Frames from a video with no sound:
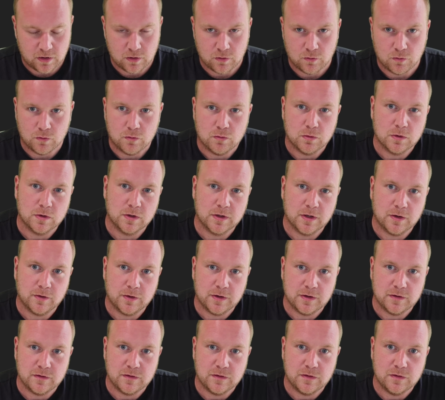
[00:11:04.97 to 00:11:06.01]
We're
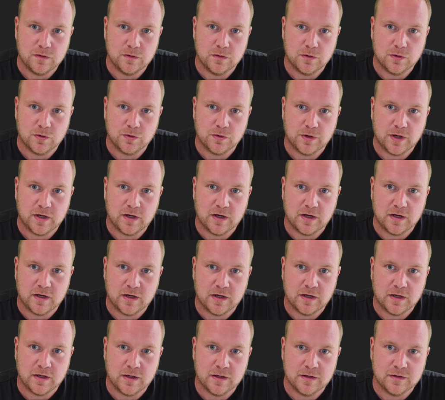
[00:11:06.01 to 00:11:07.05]
going to create
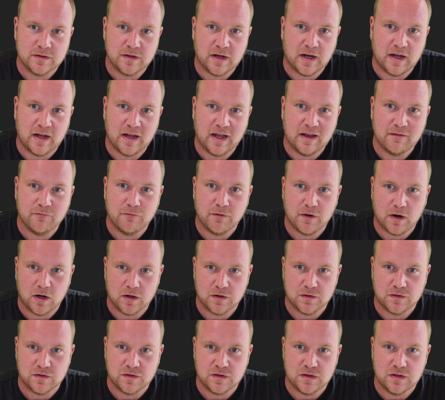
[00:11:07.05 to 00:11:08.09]
a
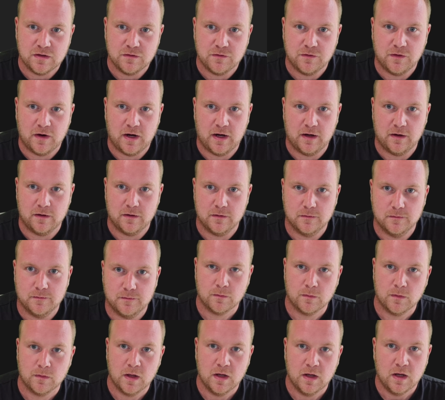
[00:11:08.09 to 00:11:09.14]
.mvrc file.
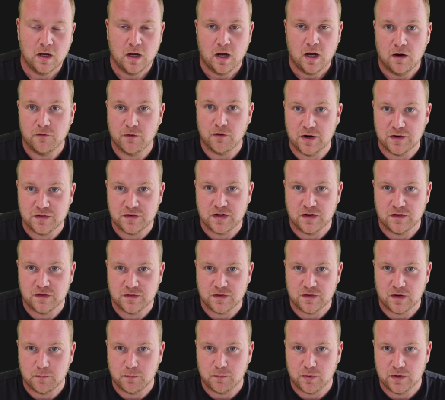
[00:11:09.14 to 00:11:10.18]
I've already set this
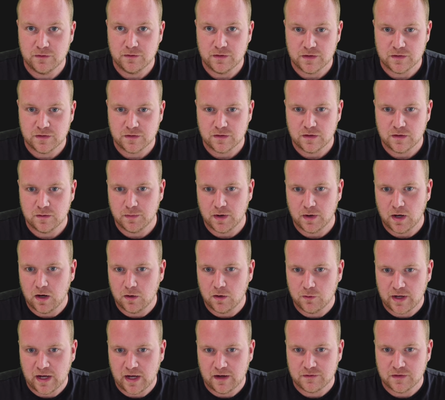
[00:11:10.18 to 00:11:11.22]
up previously, but all
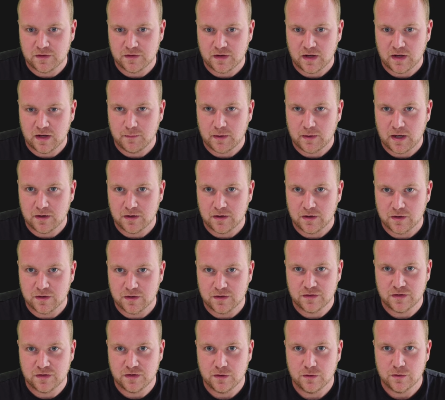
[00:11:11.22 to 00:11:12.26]
we have to type out here
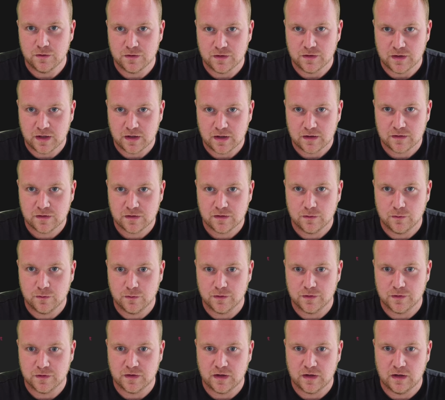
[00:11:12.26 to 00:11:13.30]
is use Nix. We'll
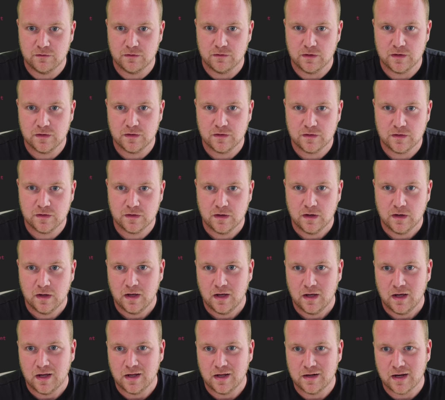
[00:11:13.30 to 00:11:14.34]
save this,
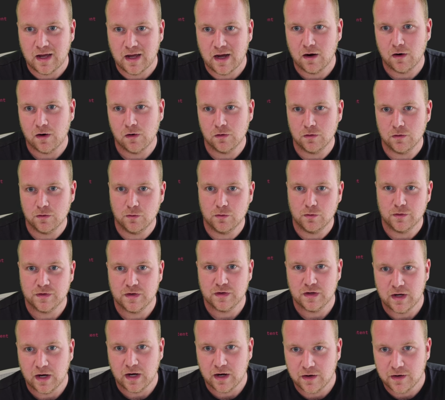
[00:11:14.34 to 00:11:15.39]
and now we'll see an
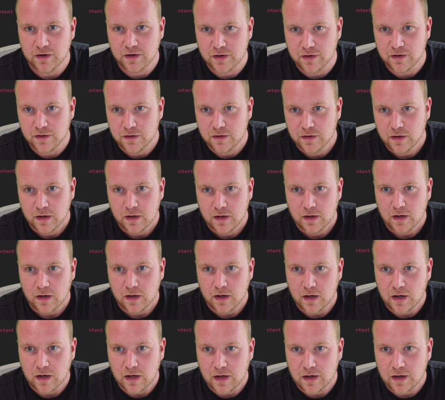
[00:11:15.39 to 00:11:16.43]
error here.
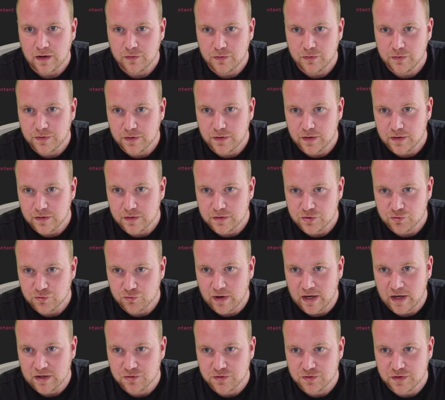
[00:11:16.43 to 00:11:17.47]
The
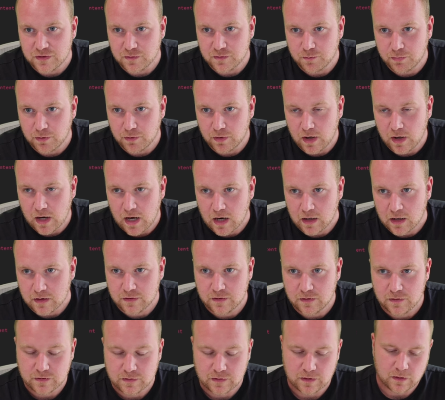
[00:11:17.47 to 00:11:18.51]
directory is blocked,
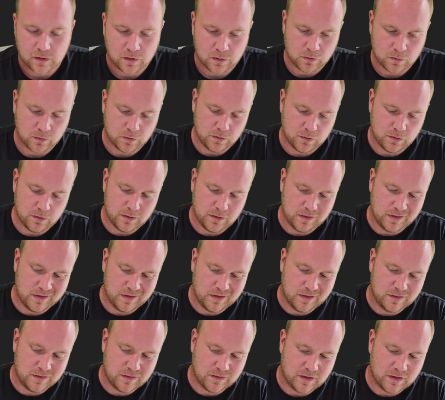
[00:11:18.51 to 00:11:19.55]
so
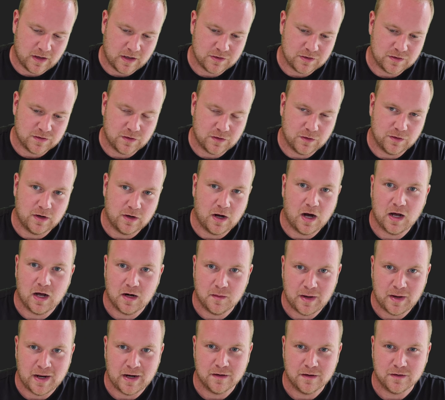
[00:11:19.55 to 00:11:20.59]
it's not just going to
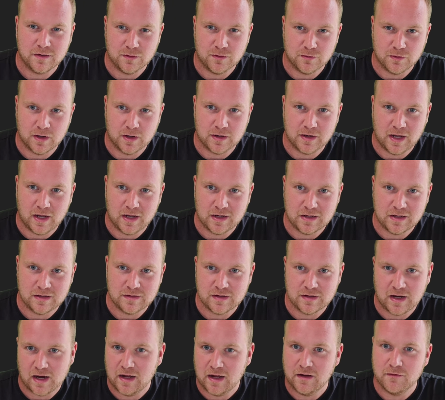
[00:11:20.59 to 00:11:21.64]
automatically run any
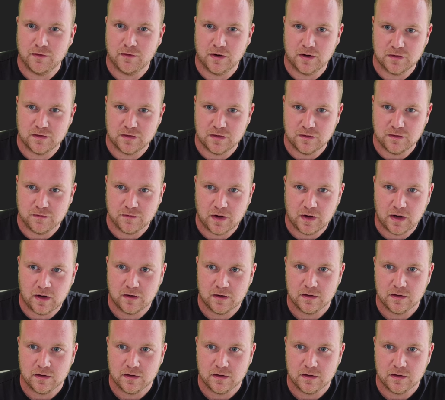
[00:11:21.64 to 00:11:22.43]
.mvrc file.